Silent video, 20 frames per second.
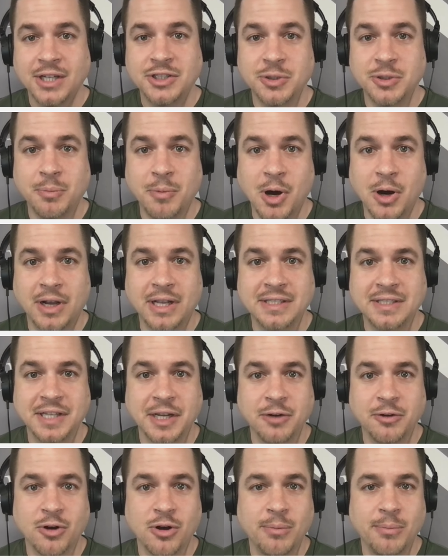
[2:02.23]
Jamarcus
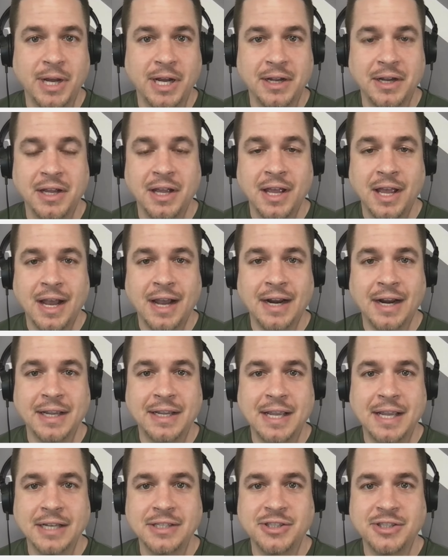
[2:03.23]
Ingram on a
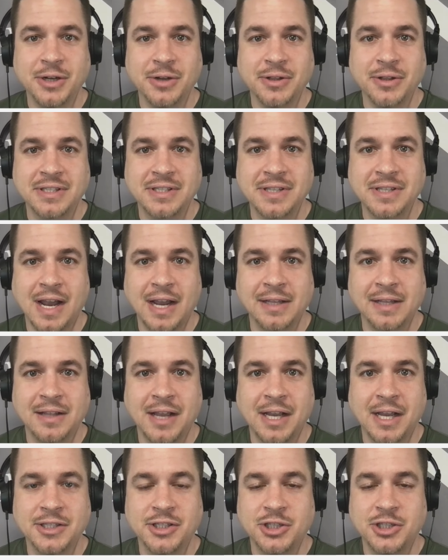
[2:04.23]
catch near the
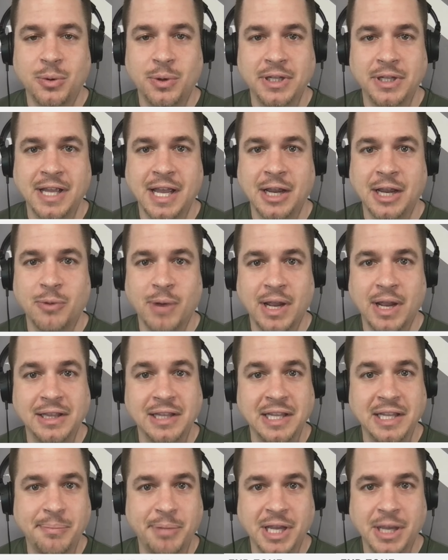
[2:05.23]
sideline, showing that great
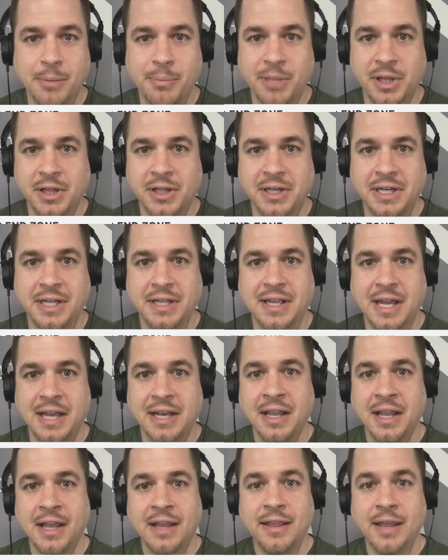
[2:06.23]
leaping ability,
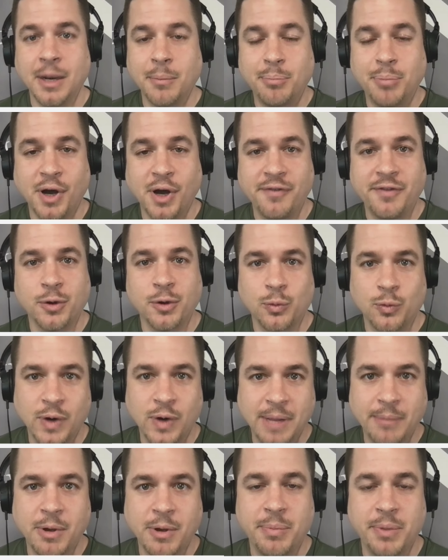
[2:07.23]
that above the
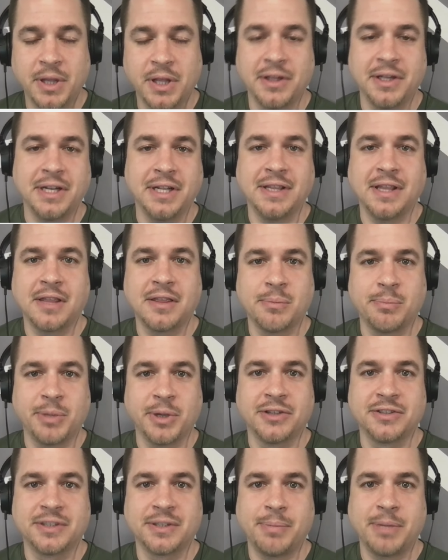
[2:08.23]
rim ability that the
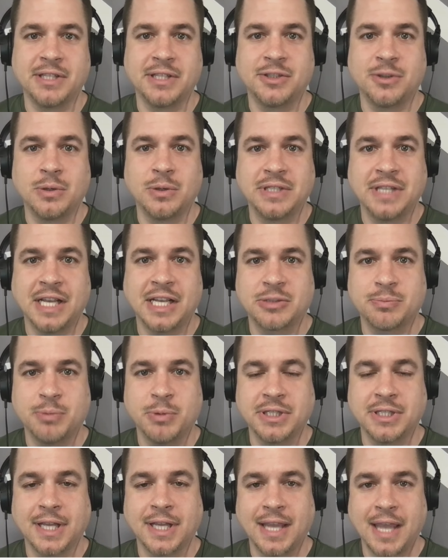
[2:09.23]
Bills have been so
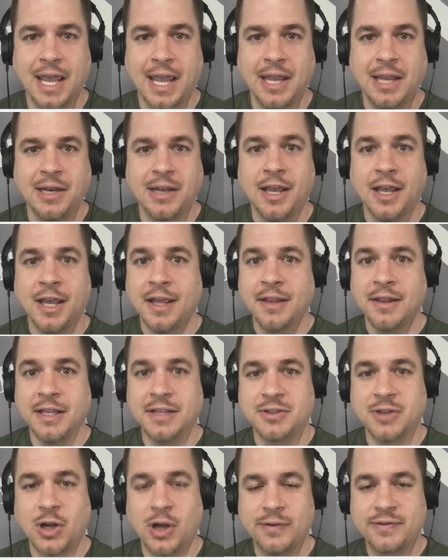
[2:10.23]
desperate to gain
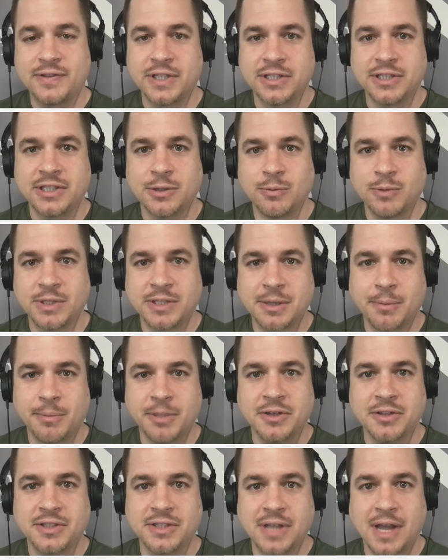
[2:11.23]
this offseason with some of
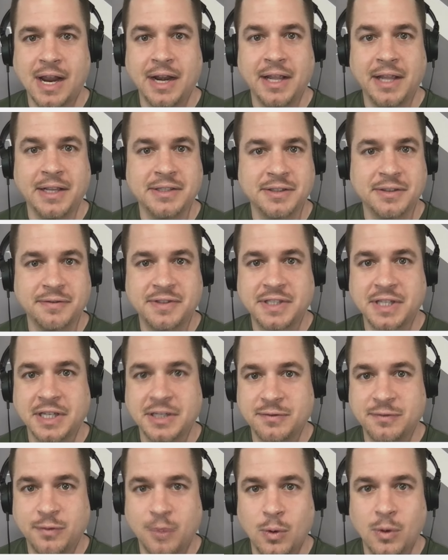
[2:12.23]
their signings of
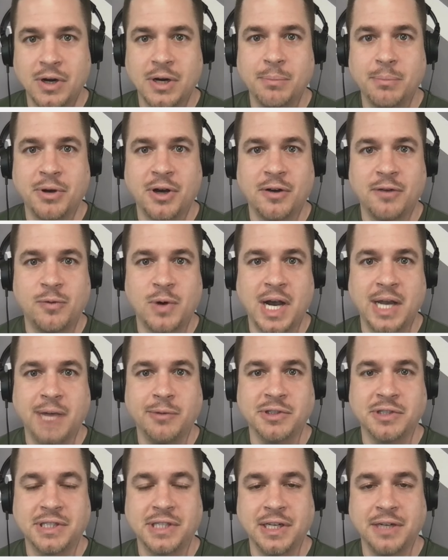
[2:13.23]
6'4" and above wide
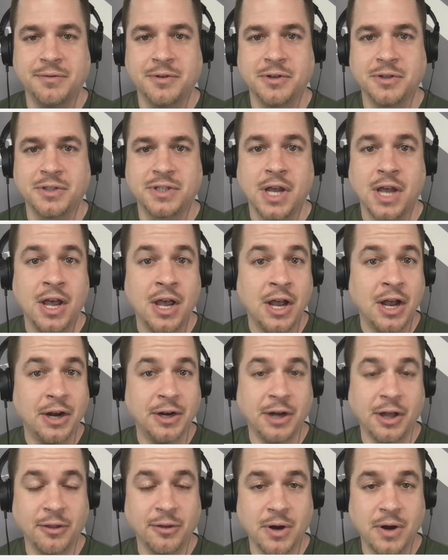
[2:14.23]
receivers.
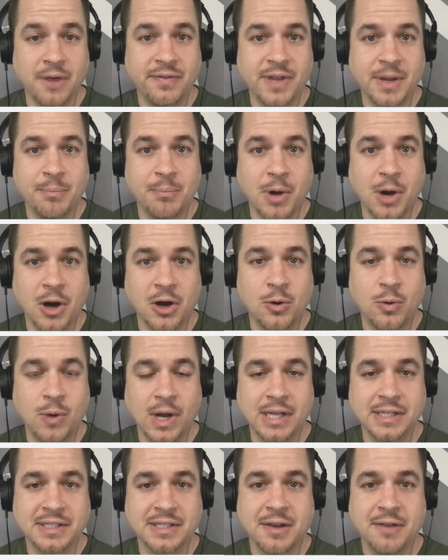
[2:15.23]
Another of them,
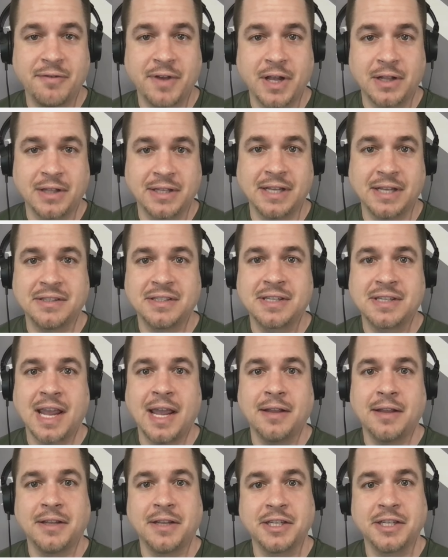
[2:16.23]
Marquez
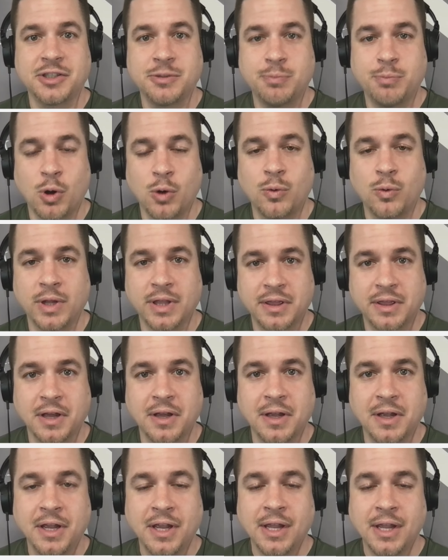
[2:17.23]
Valdez-Scantling, spoke with
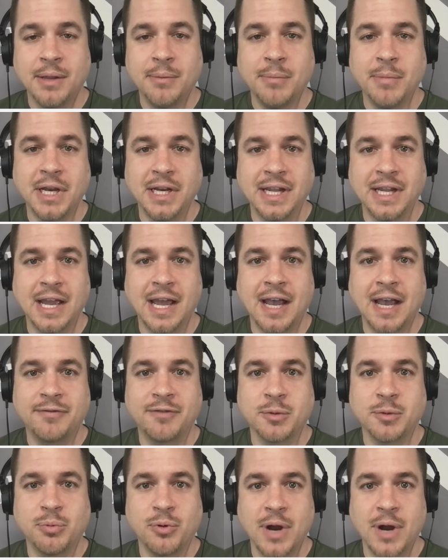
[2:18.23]
the media
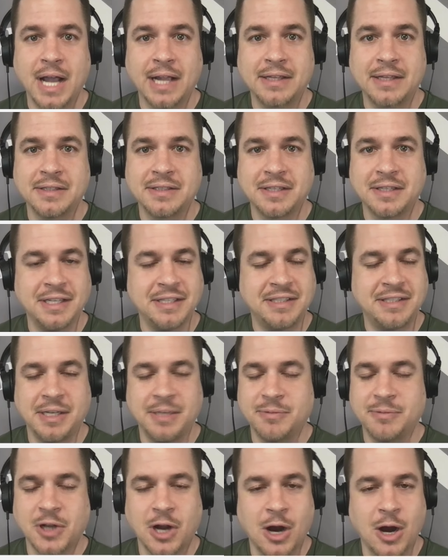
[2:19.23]
after practice, and he
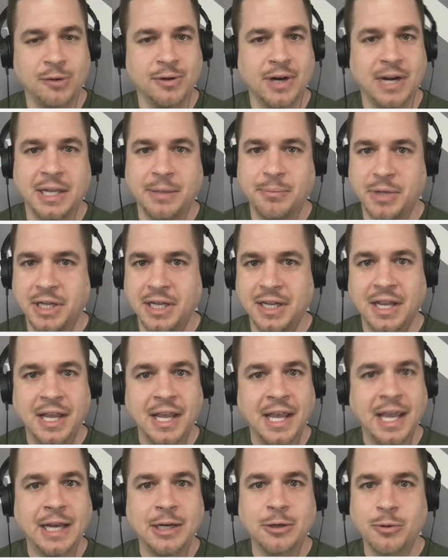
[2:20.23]
seems to already be
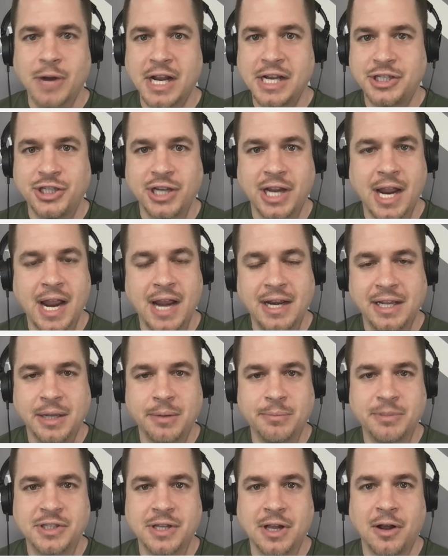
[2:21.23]
ingratiating
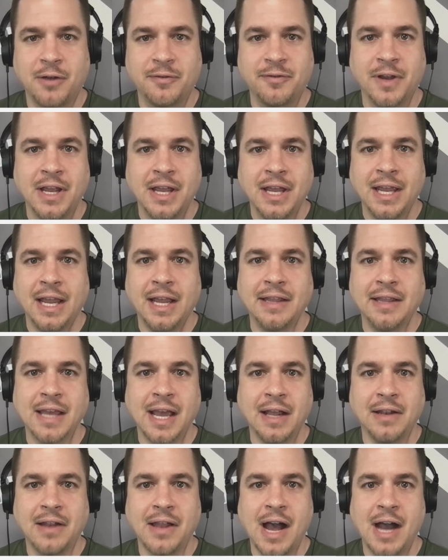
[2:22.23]
himself in
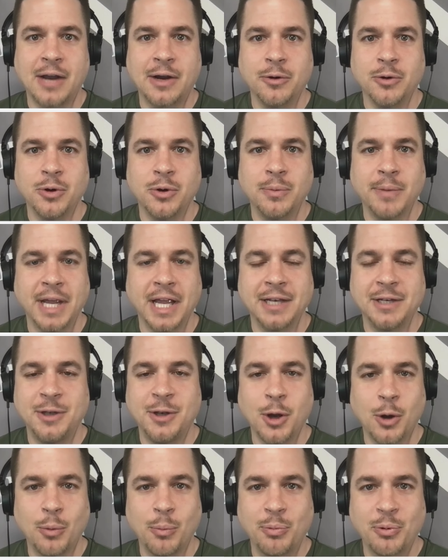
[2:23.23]
that locker room. Had
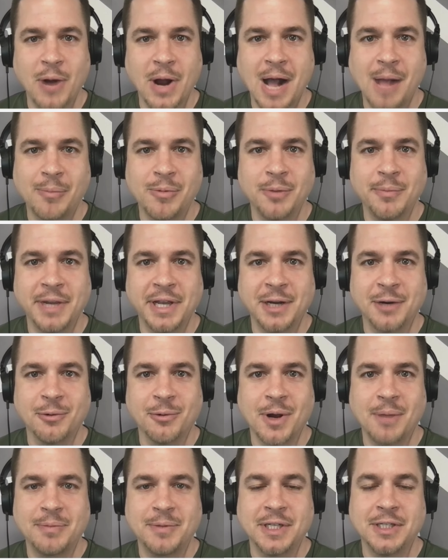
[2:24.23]
no problem
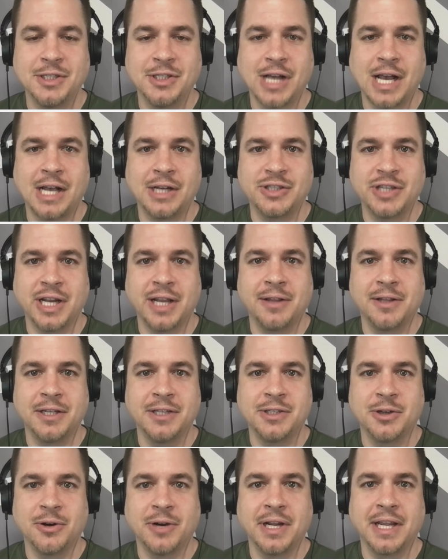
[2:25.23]
interrupting Josh
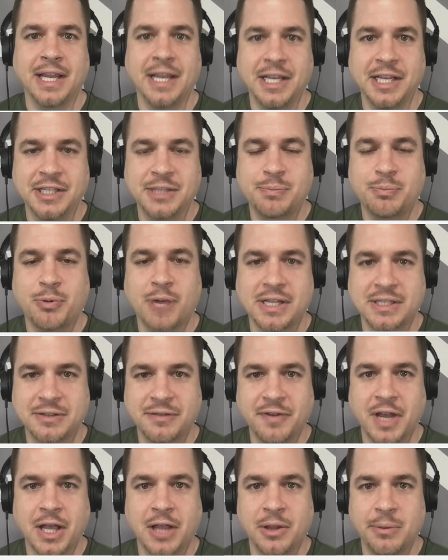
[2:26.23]
Allen during his press
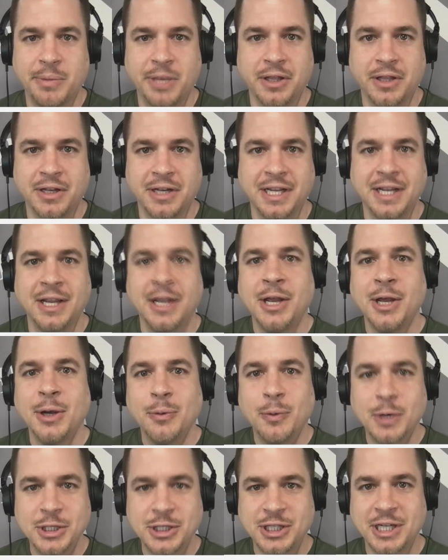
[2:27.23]
availability,
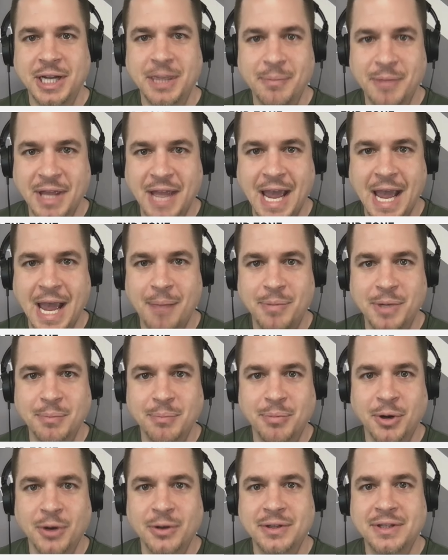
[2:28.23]
wishing him the happy
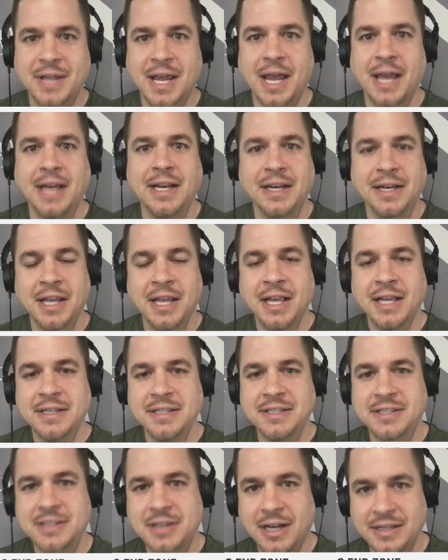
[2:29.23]
birthday and
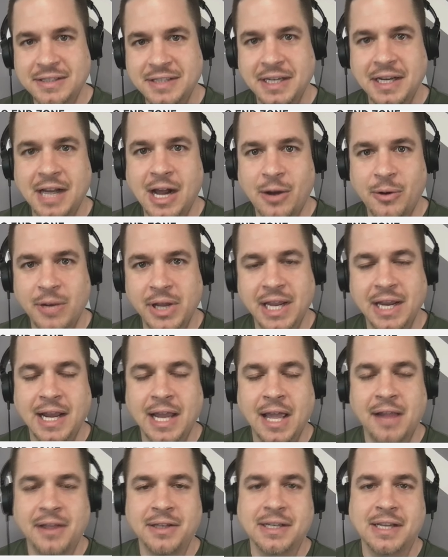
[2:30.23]
discussing how he and
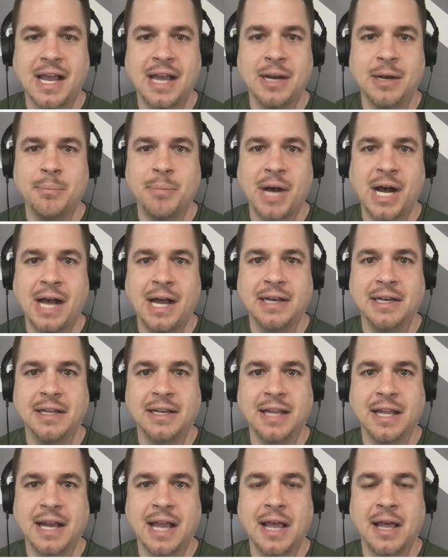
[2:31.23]
Allen kind of
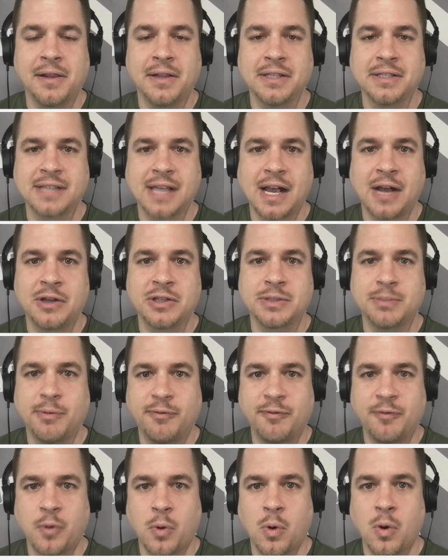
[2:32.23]
bonded at Allen's house
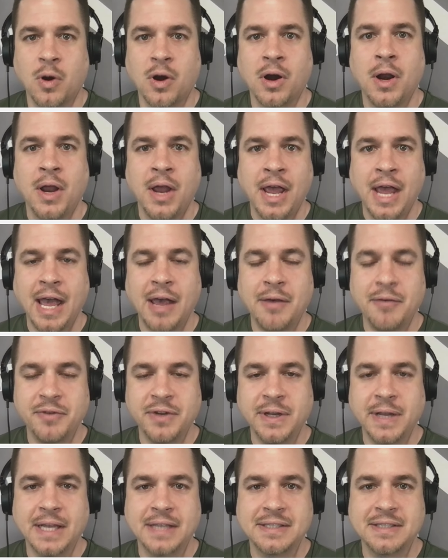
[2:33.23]
before
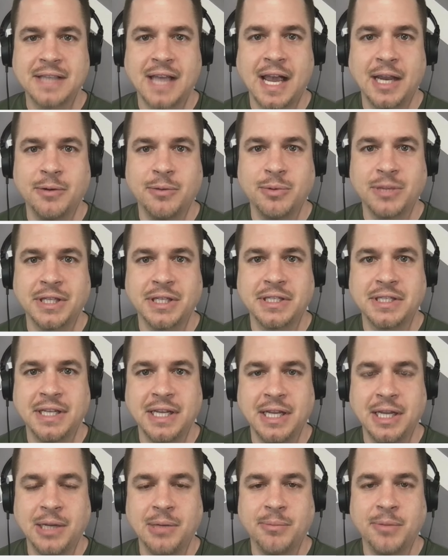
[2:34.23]
MVS signed with the
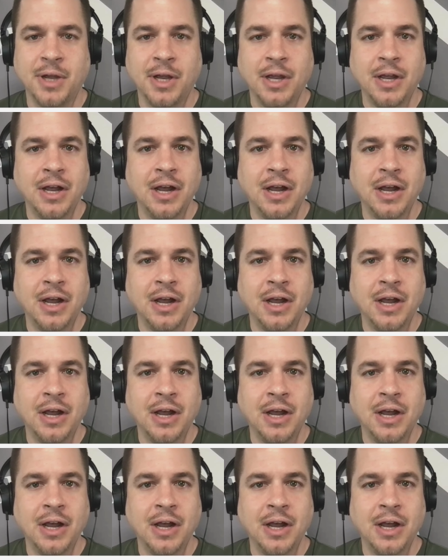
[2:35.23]
team.